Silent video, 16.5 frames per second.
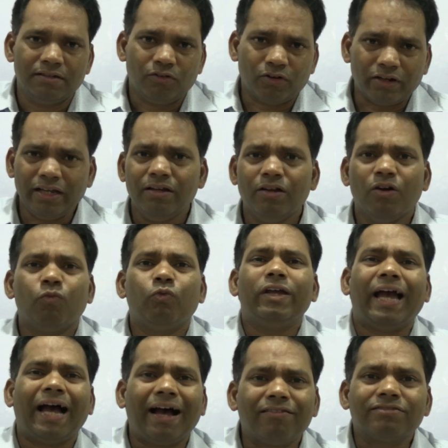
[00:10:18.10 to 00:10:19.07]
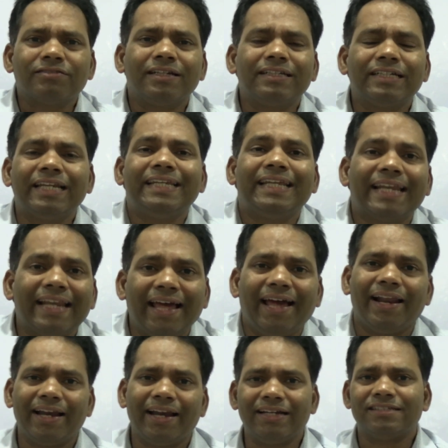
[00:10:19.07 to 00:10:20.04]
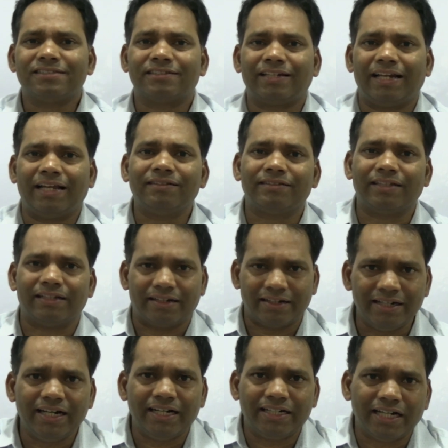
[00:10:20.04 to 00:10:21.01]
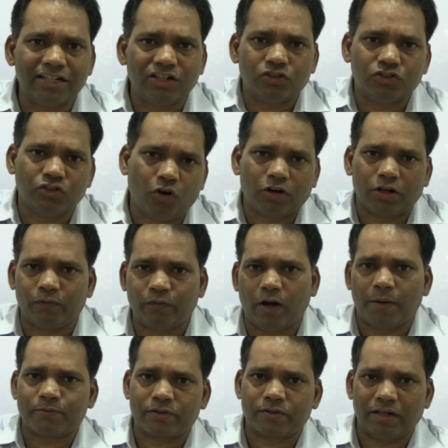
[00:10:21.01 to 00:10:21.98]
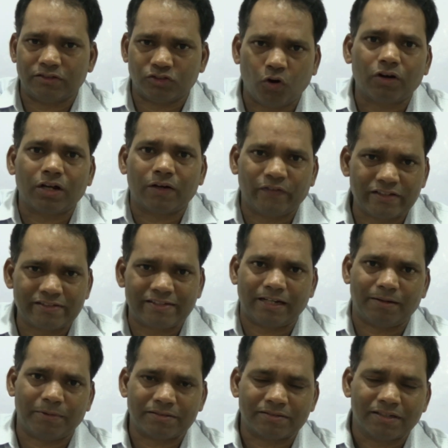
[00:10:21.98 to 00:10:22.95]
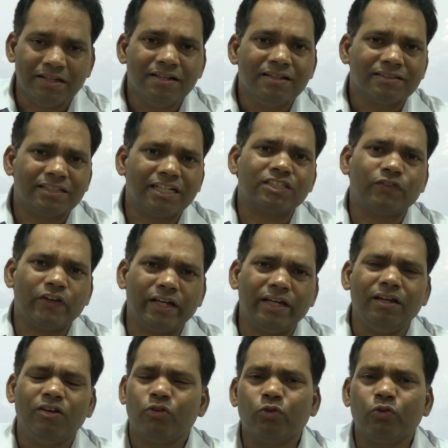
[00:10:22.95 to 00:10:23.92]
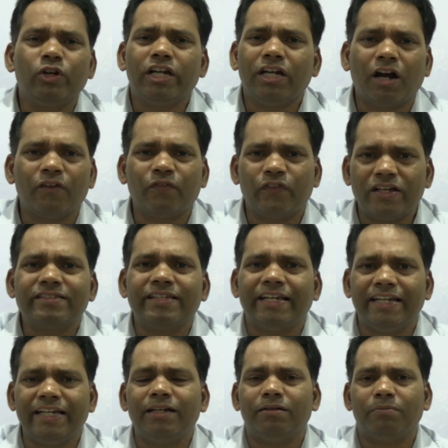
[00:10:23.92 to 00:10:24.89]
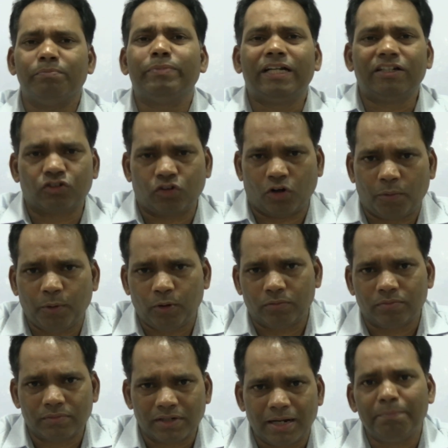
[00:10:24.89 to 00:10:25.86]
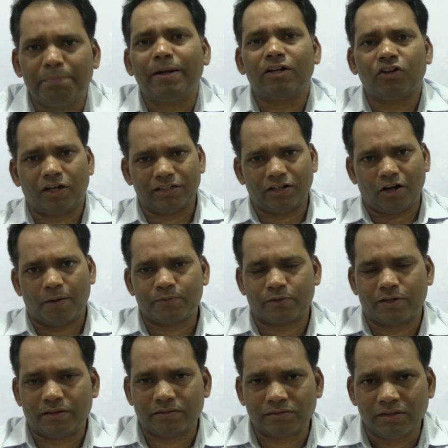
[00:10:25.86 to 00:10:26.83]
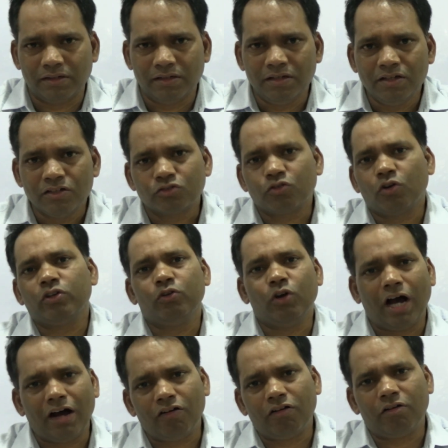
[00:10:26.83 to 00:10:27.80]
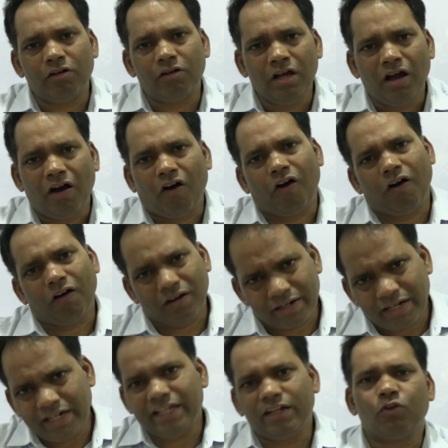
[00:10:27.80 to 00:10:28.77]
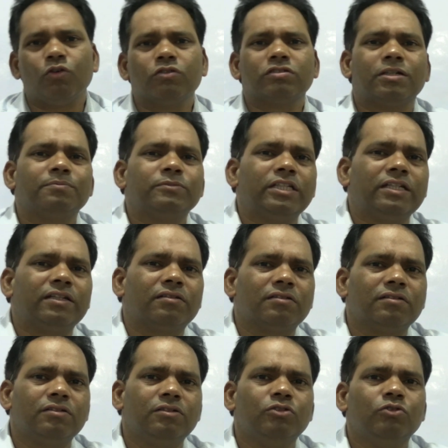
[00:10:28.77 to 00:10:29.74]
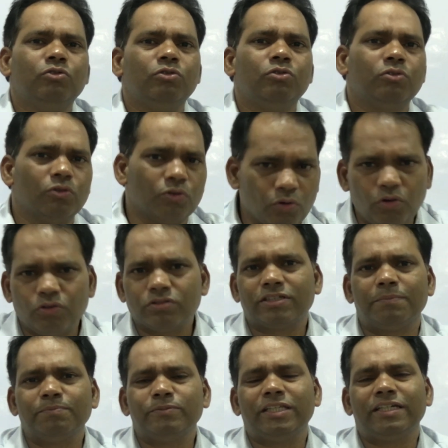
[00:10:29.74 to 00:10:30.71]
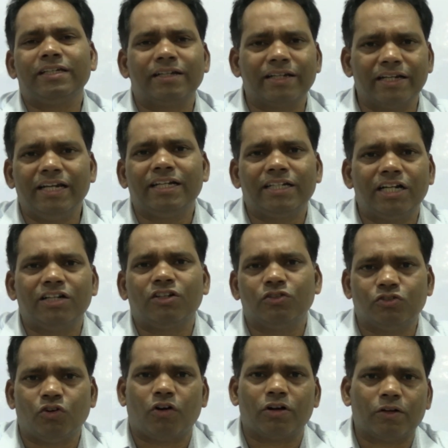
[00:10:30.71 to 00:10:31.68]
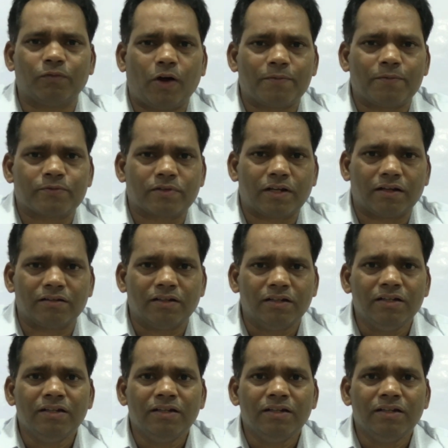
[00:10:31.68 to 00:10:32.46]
Okay, we have certain inherent strength related to geography optional, geography syllabus. That's why you need not face any big trouble compared to other options. So you have already know something, you know something related to geography optional.